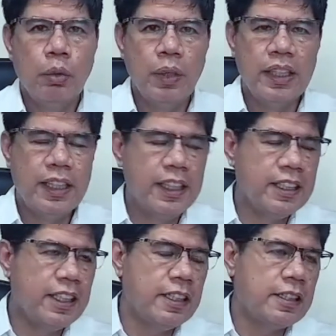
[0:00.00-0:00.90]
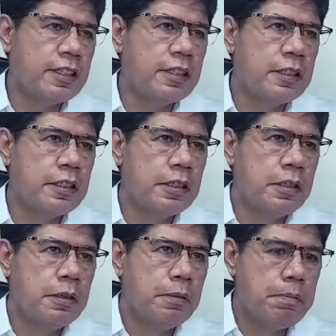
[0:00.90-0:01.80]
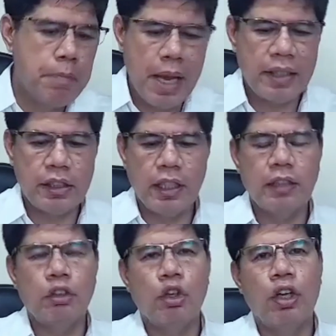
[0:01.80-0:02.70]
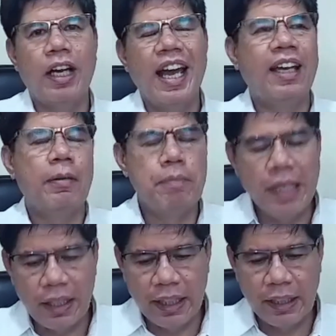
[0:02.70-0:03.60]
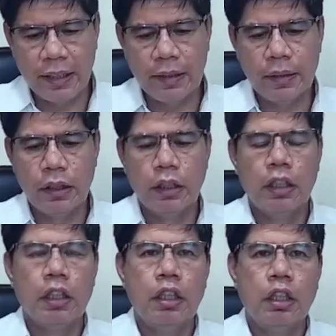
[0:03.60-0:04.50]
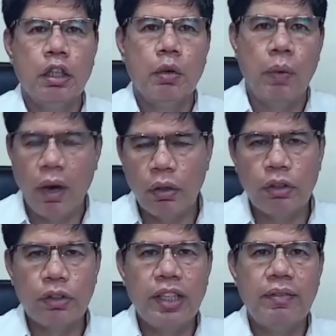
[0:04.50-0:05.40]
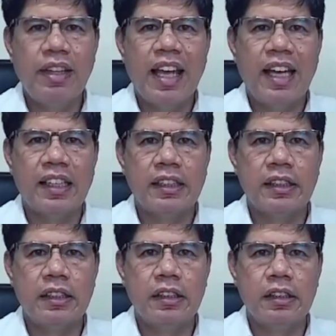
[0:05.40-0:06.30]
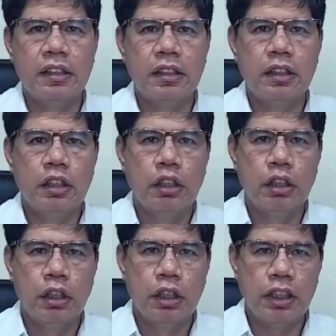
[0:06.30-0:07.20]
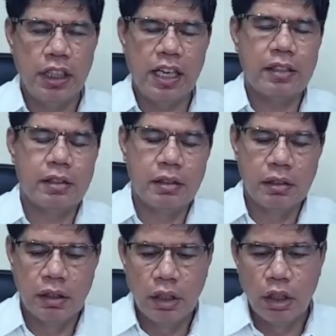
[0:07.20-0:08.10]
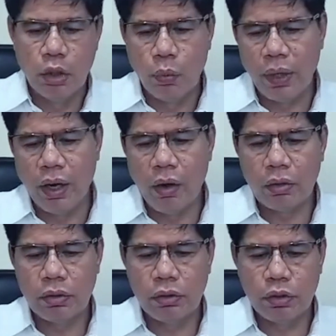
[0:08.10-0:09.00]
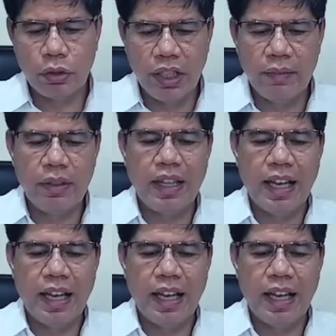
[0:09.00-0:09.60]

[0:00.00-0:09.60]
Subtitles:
whether it is pleasant or unappealing, we ought to give thanks. Yes, we ought to give